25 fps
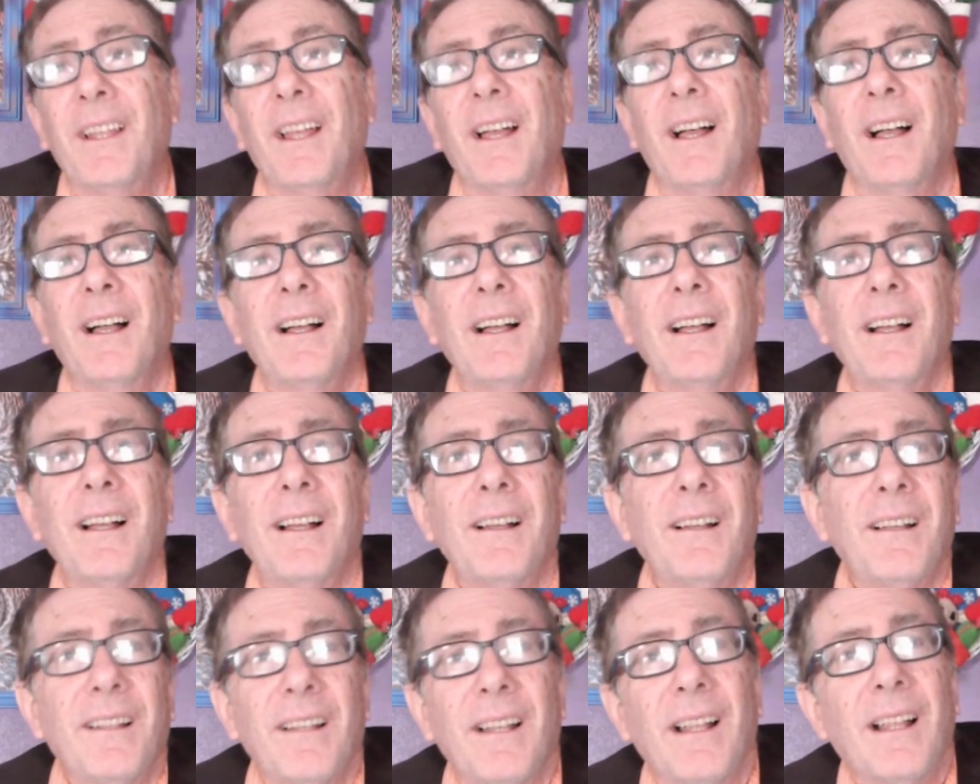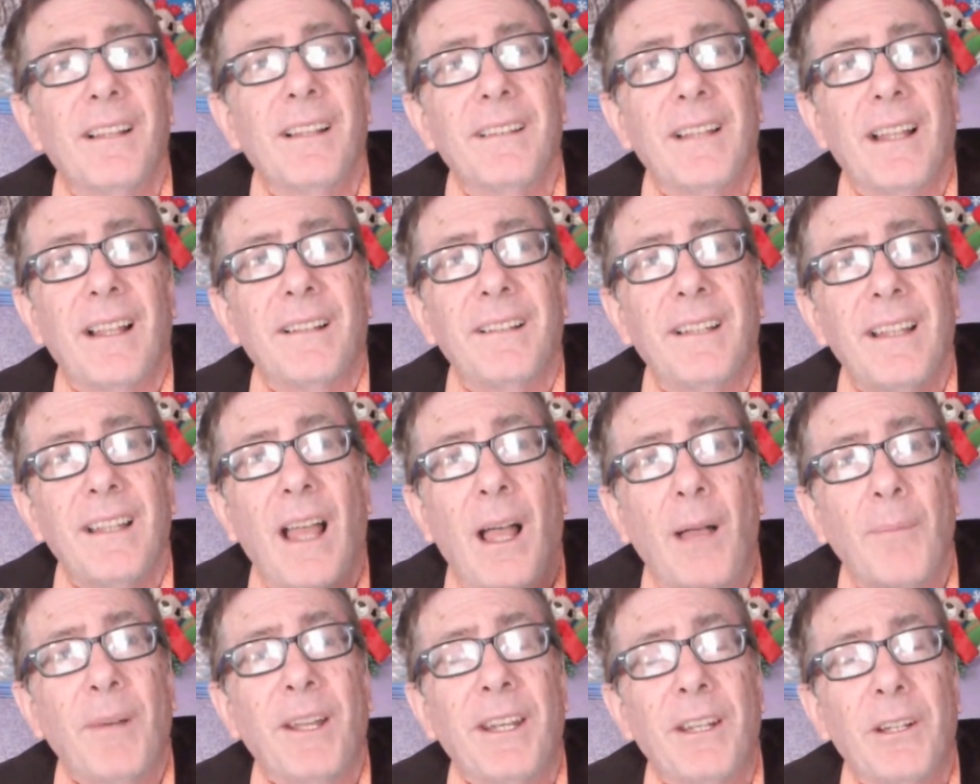how
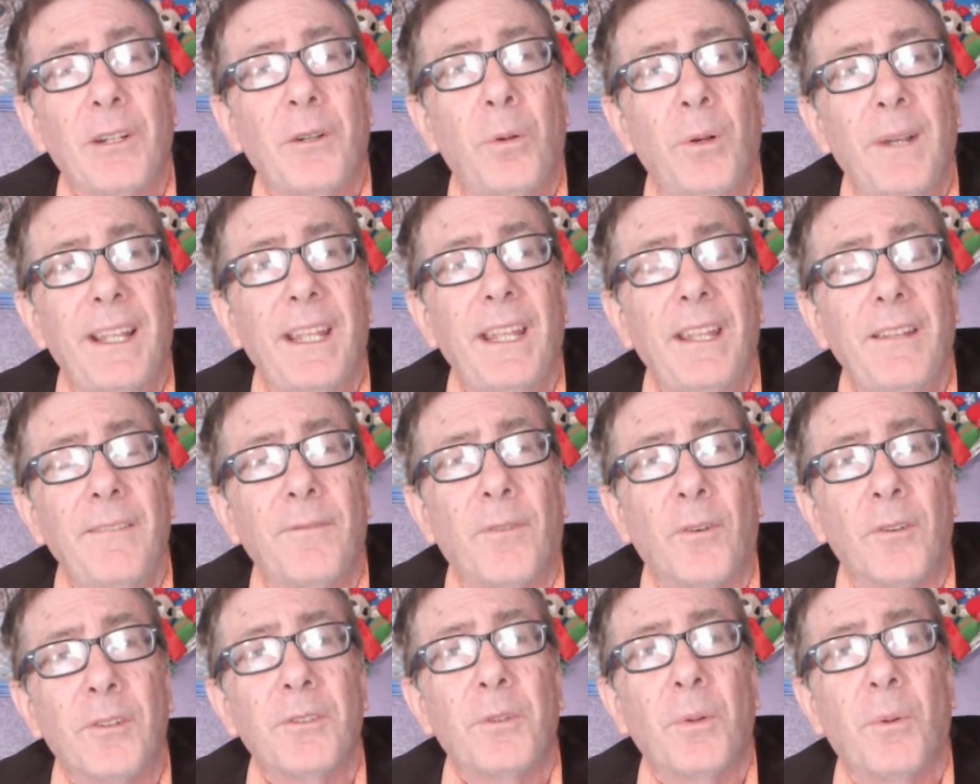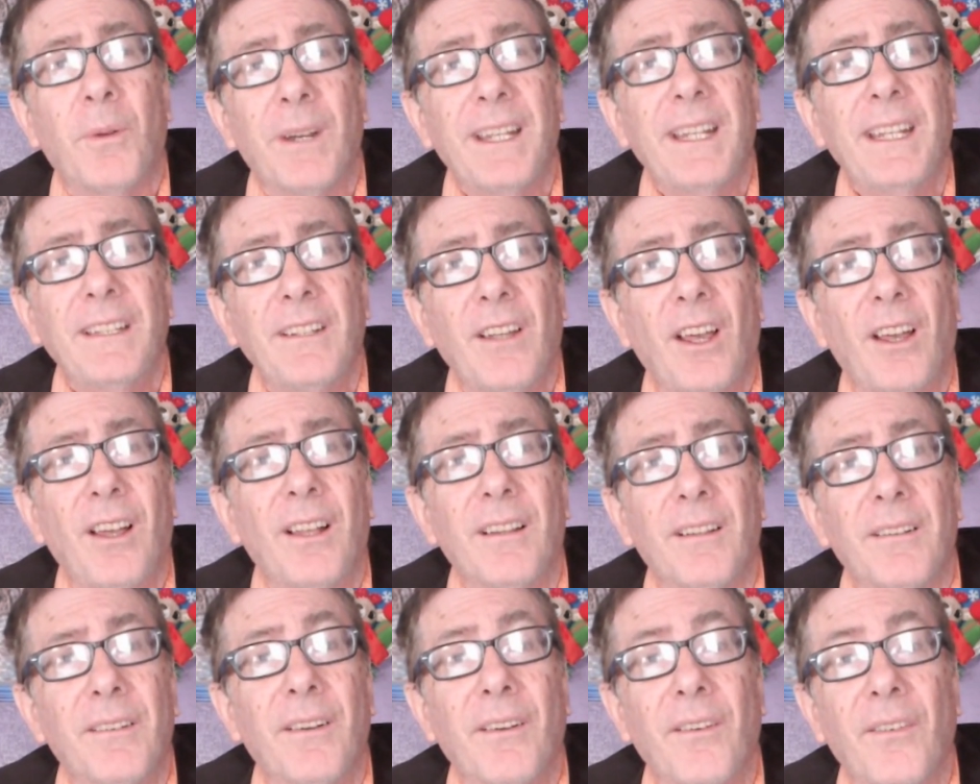about a quickie for
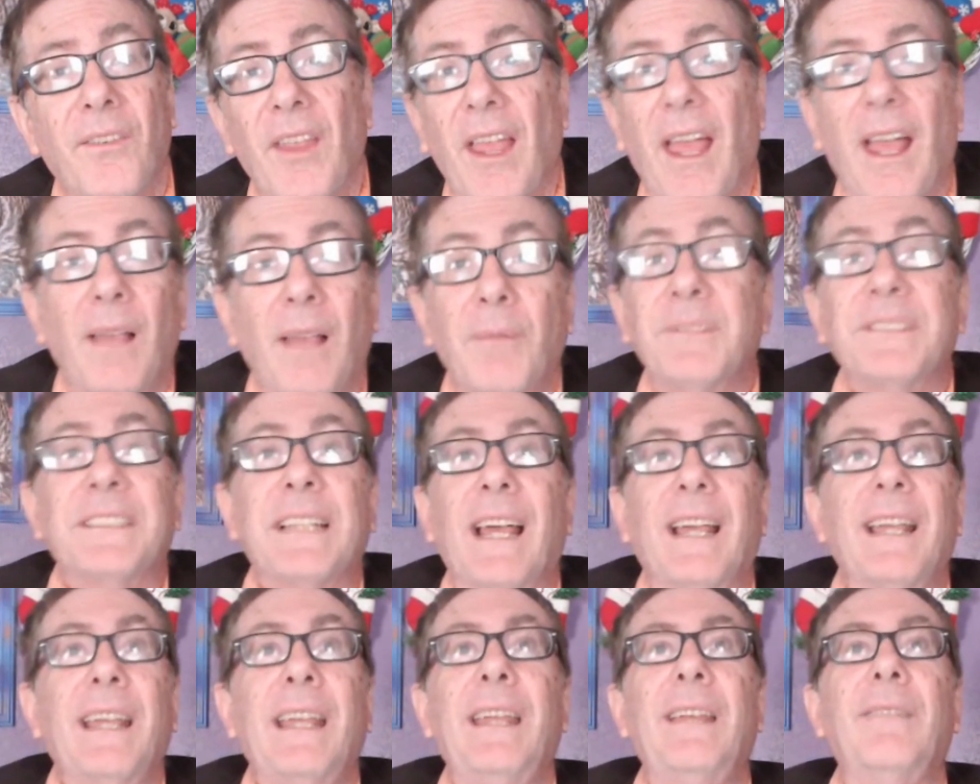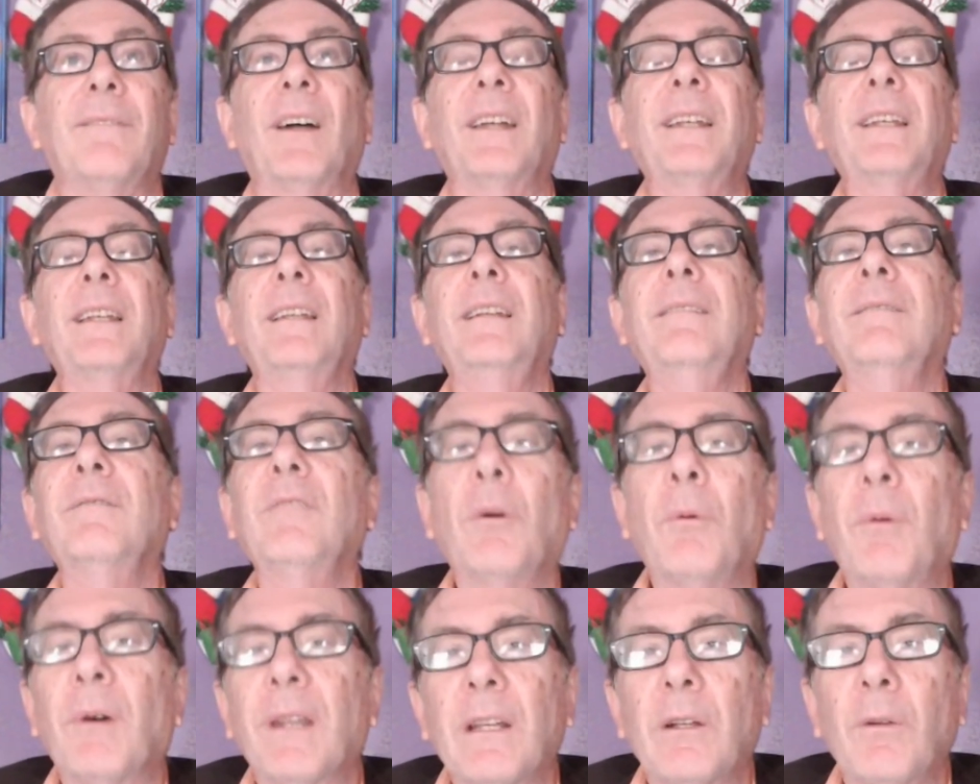$20? I was naive. I didn't even
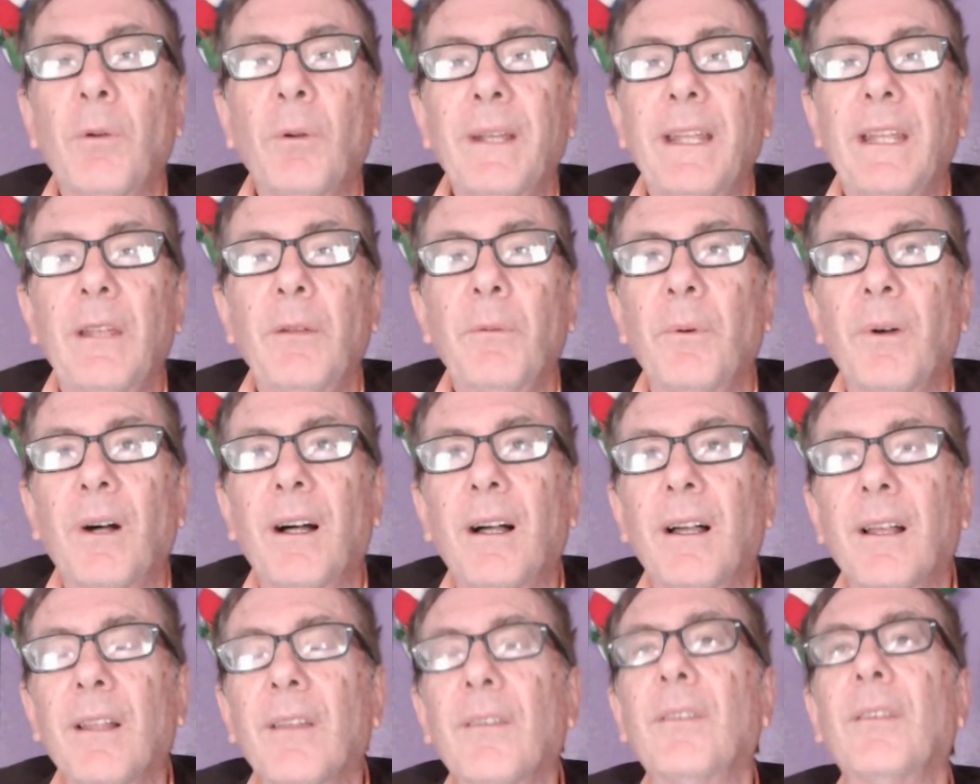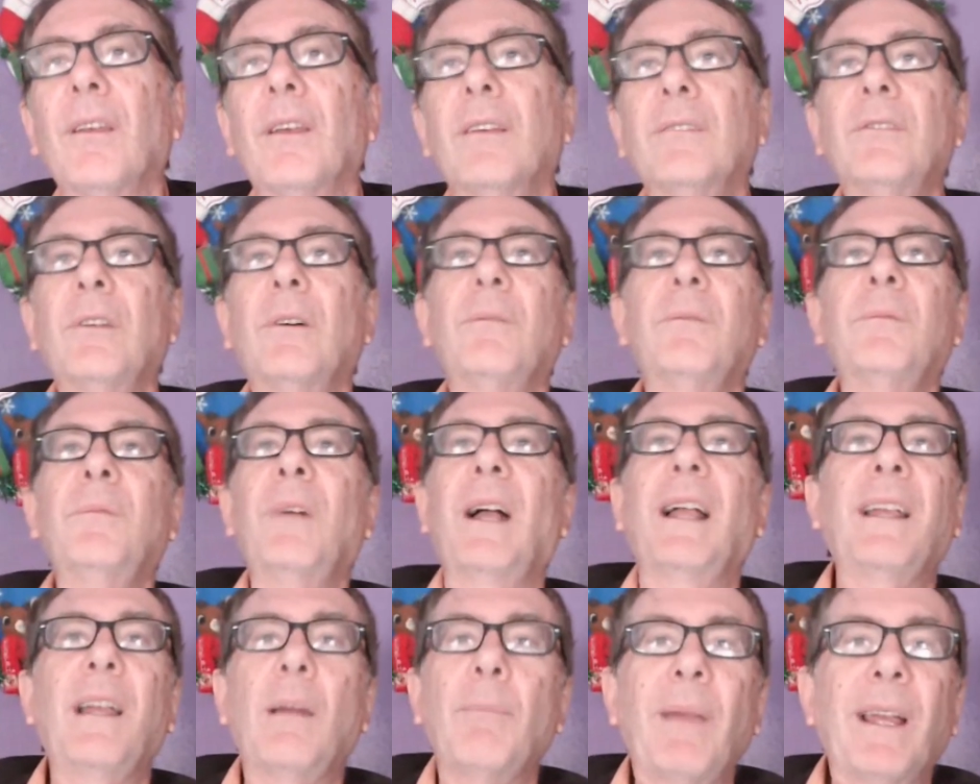know what a quickie was. So
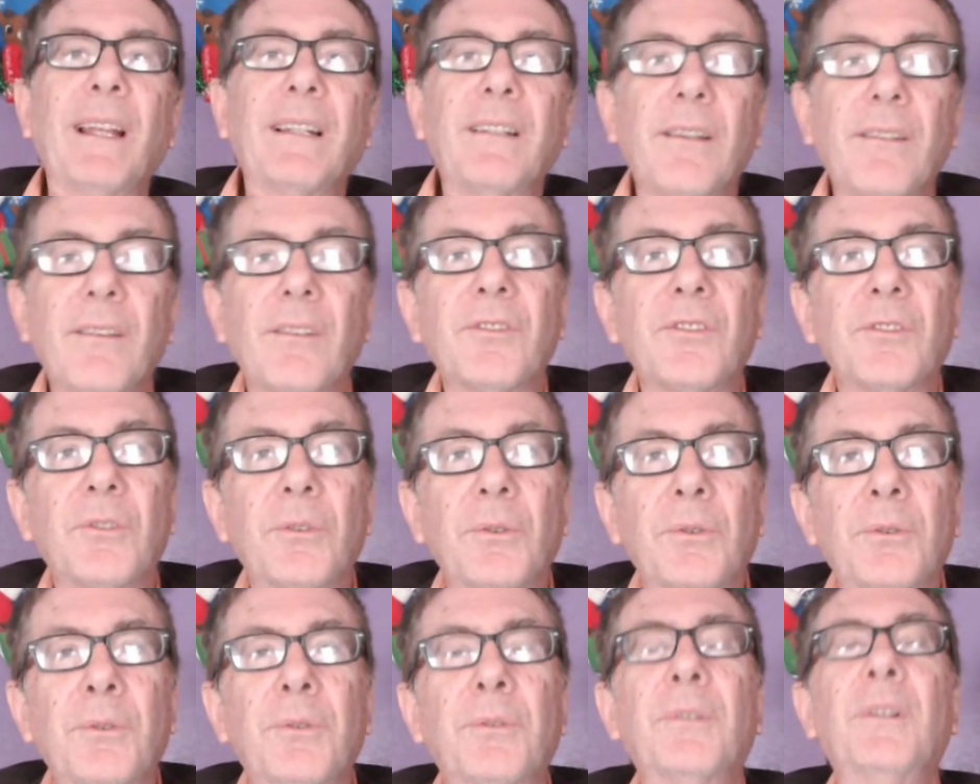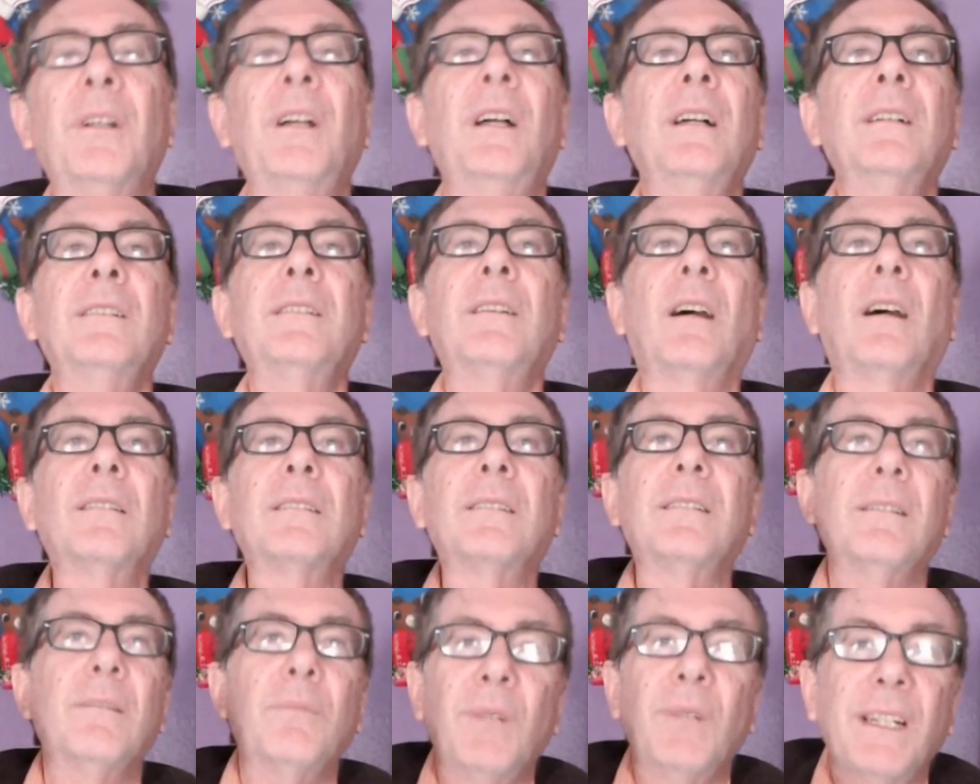I got back to the school,
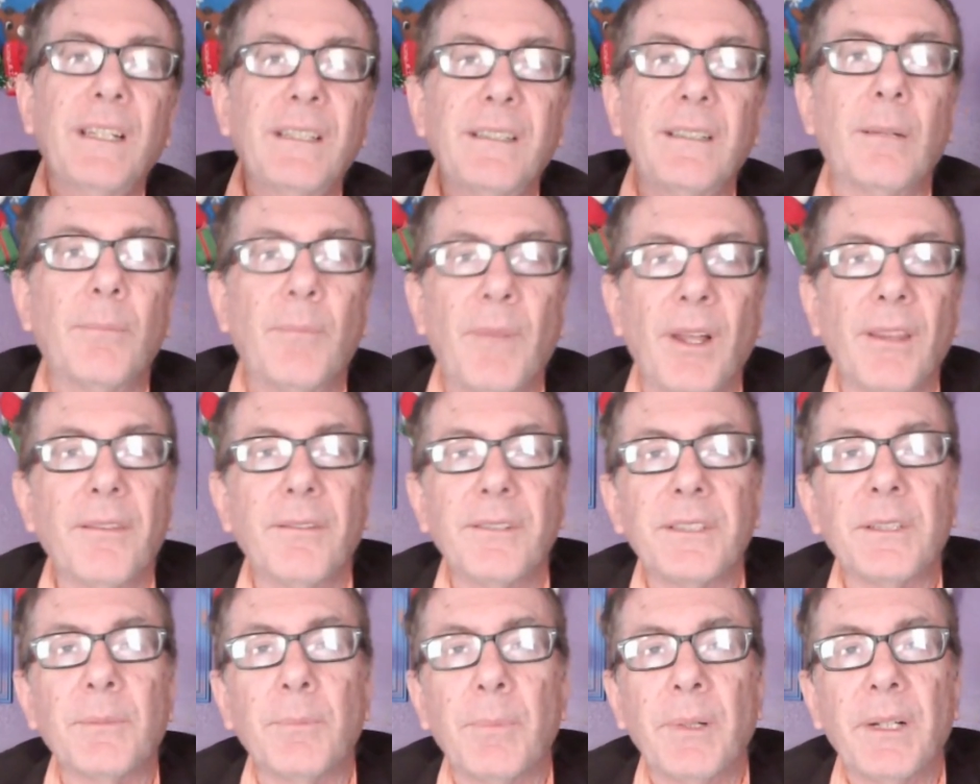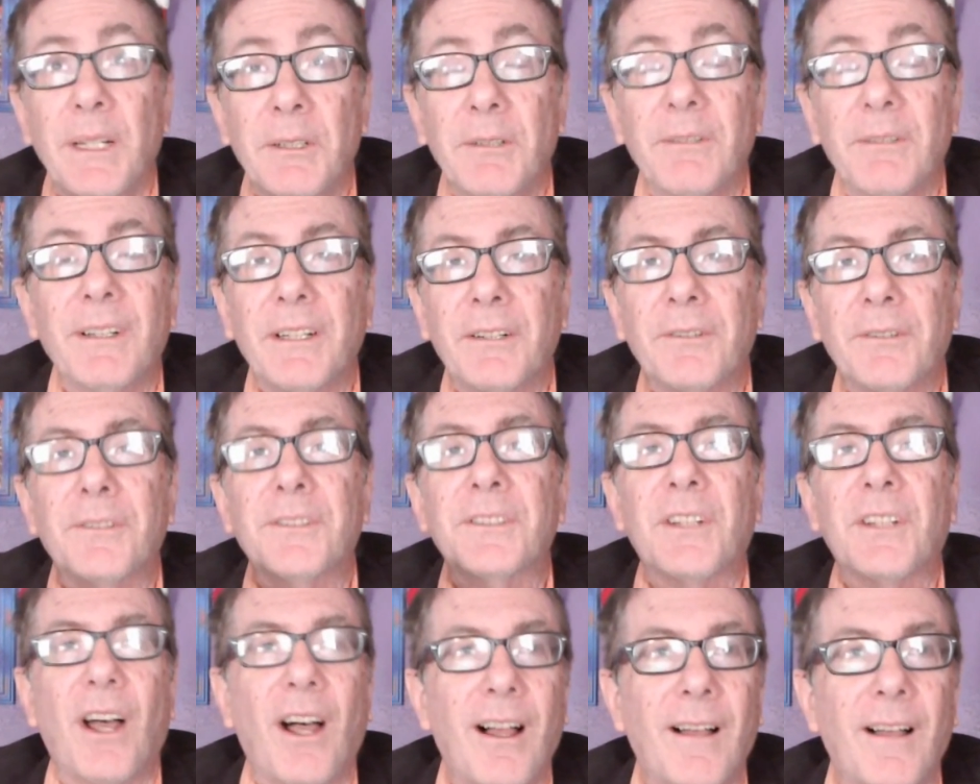went into Mother
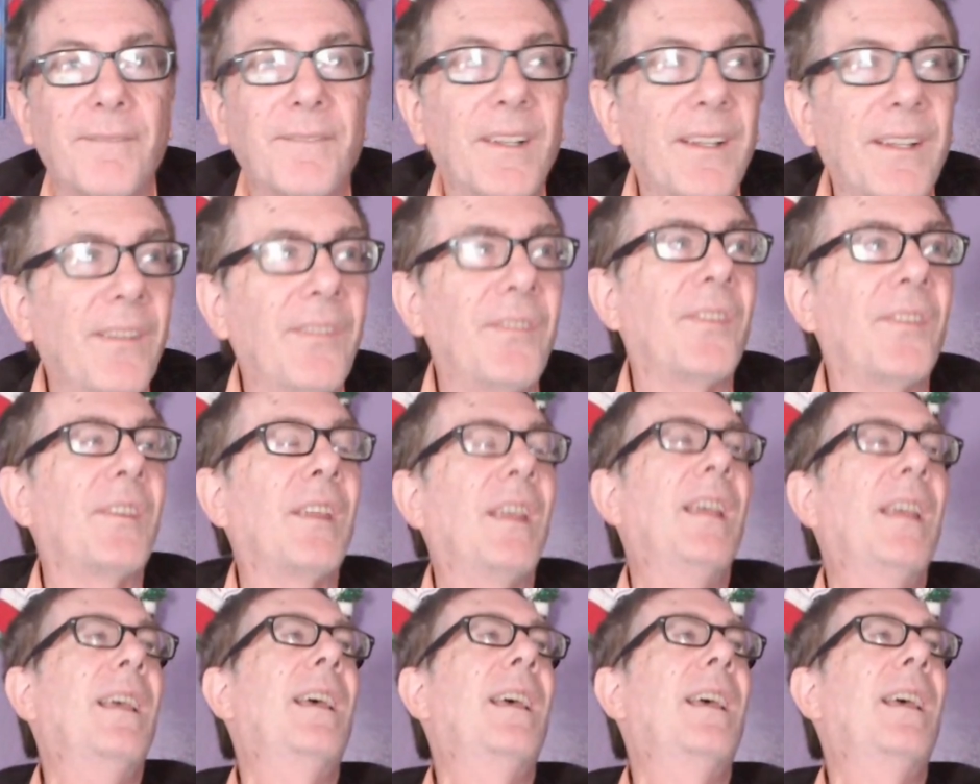Superior's office,